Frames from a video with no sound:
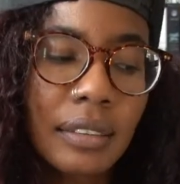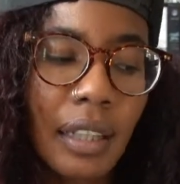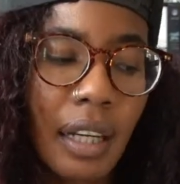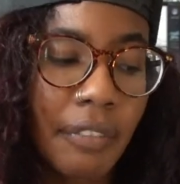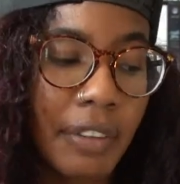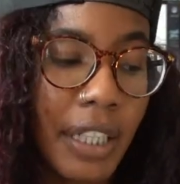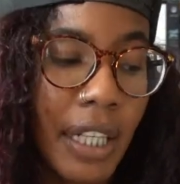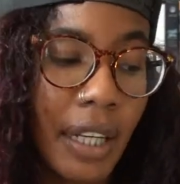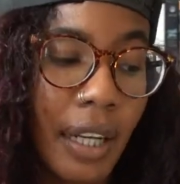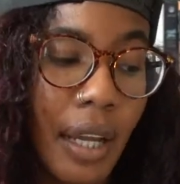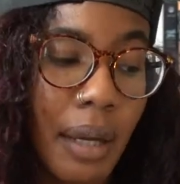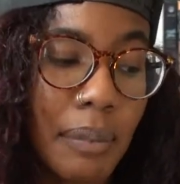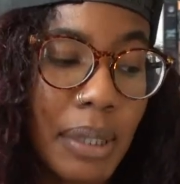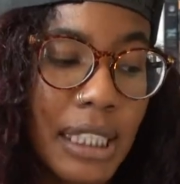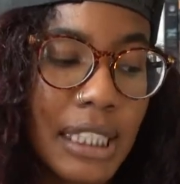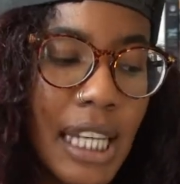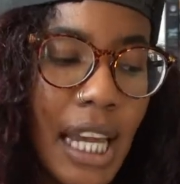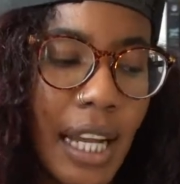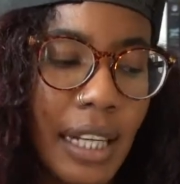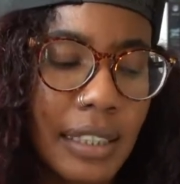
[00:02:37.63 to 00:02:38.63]
of an incoming
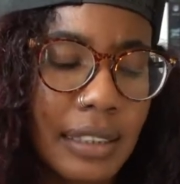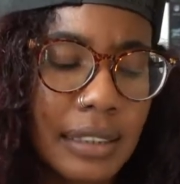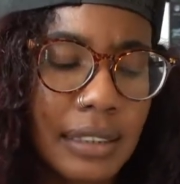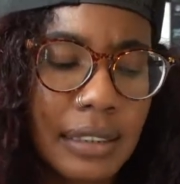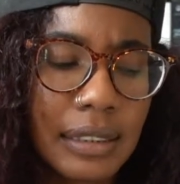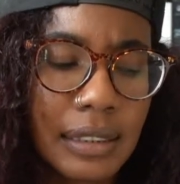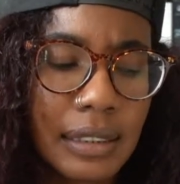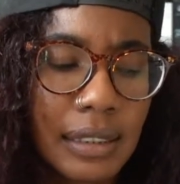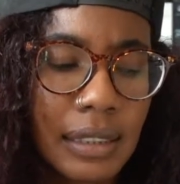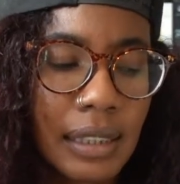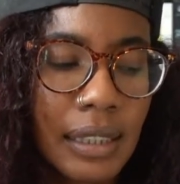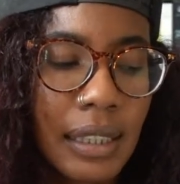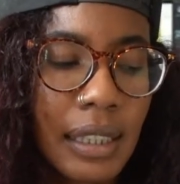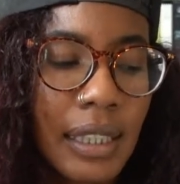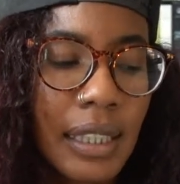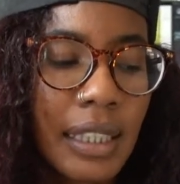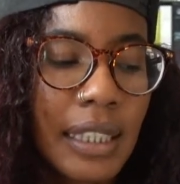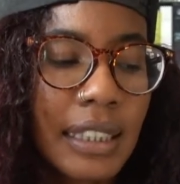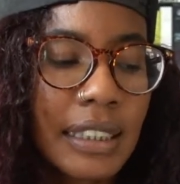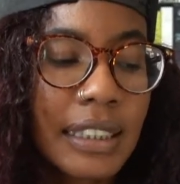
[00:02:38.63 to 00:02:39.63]
text.
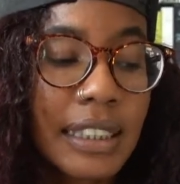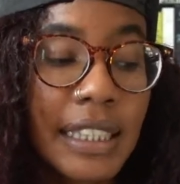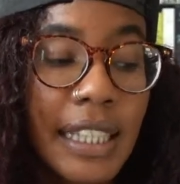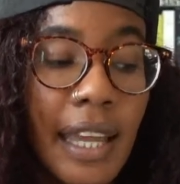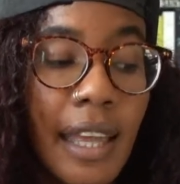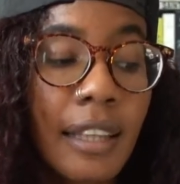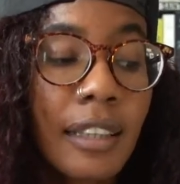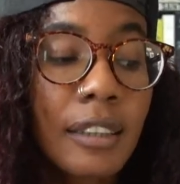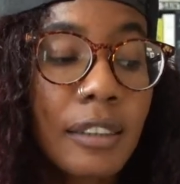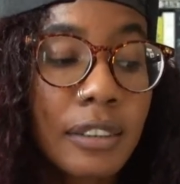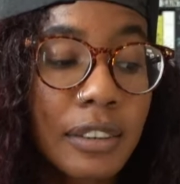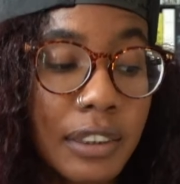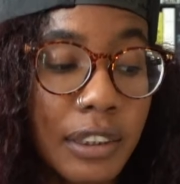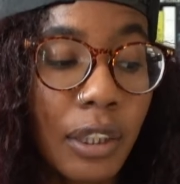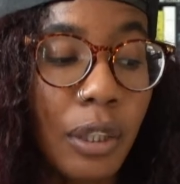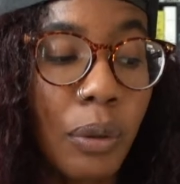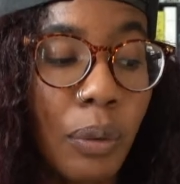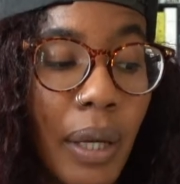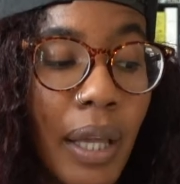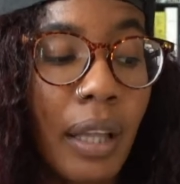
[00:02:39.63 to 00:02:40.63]
She
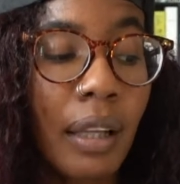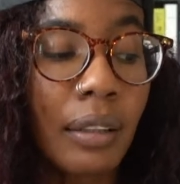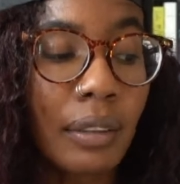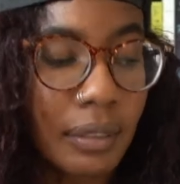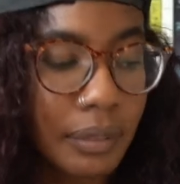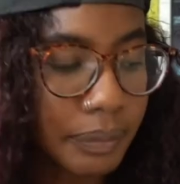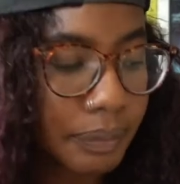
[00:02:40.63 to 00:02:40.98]
LOL.